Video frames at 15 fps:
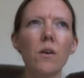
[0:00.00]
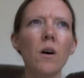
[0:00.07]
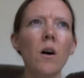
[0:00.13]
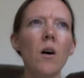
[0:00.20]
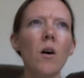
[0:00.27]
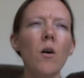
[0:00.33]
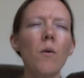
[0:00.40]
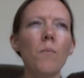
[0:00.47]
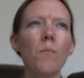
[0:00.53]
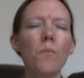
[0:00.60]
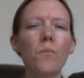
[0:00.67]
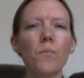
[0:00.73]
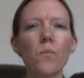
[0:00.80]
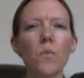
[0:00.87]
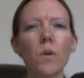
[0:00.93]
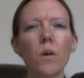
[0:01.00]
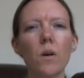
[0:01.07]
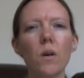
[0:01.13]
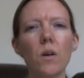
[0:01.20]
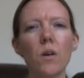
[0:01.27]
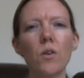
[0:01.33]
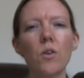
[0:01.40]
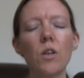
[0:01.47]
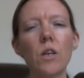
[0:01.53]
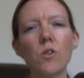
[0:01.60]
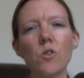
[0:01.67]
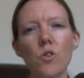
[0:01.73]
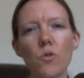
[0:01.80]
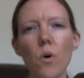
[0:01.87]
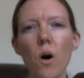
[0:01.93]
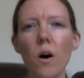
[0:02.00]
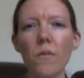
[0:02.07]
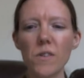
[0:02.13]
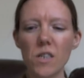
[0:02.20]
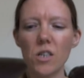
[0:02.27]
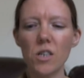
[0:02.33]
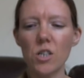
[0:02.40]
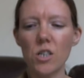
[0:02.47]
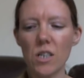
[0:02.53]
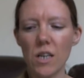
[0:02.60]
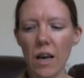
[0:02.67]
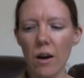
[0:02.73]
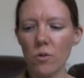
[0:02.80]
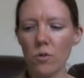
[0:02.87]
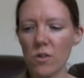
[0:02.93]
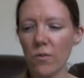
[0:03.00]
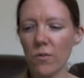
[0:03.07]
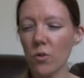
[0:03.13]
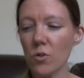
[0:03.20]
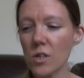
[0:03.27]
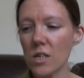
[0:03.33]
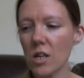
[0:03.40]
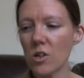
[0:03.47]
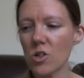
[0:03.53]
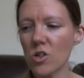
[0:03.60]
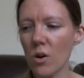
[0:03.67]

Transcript: you need 2 half stitches to count as a full stitch,